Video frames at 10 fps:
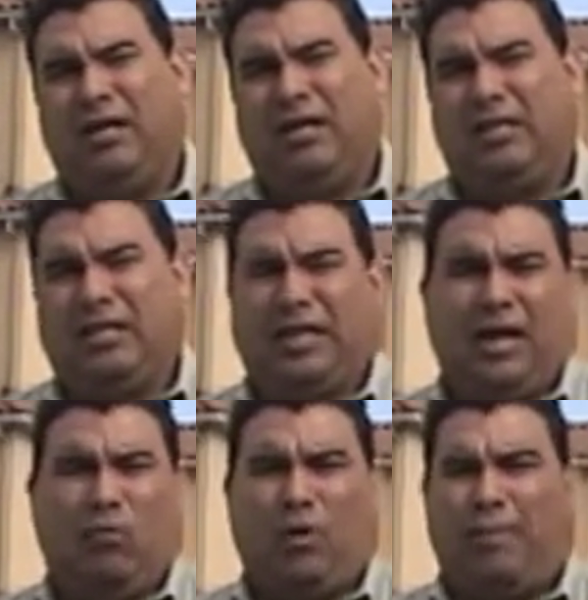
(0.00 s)
and they
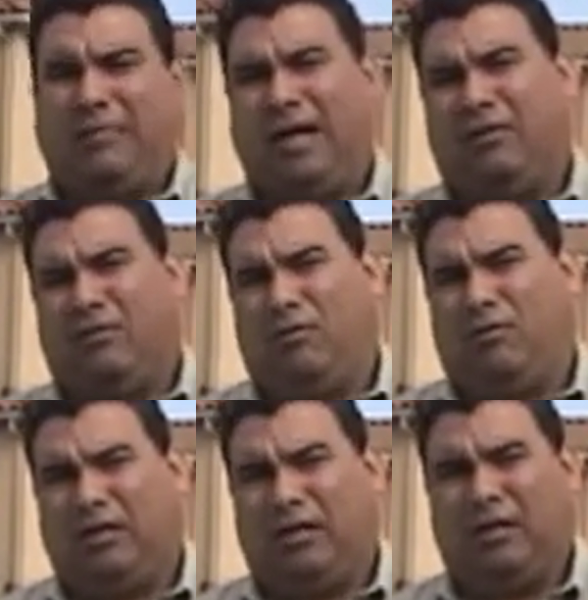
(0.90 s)
got wiped out of
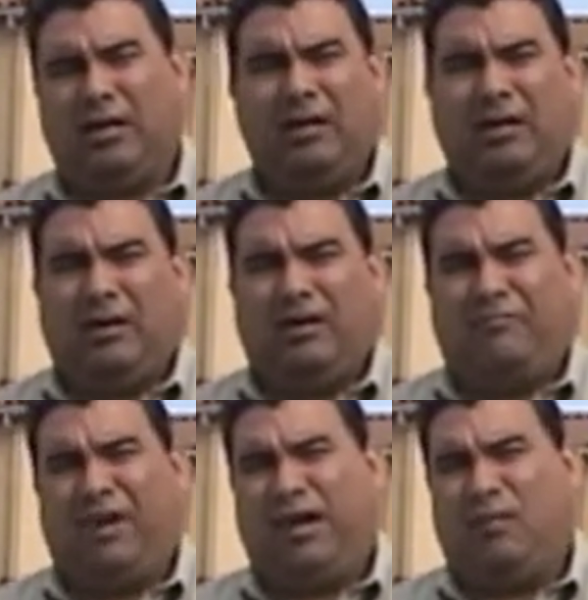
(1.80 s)
all their
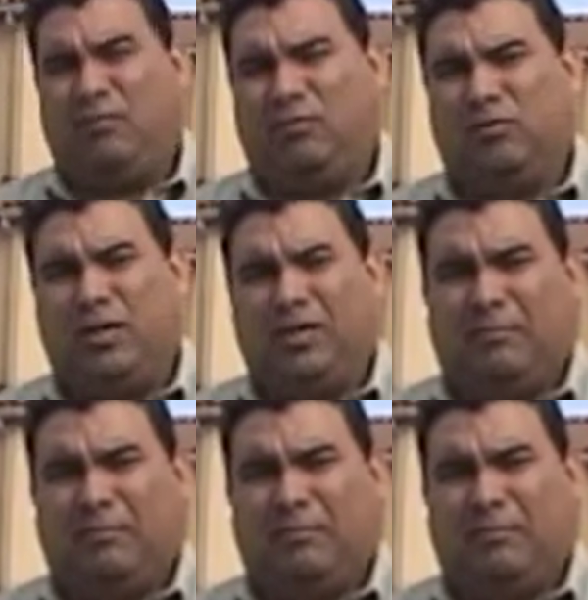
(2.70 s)
valuables.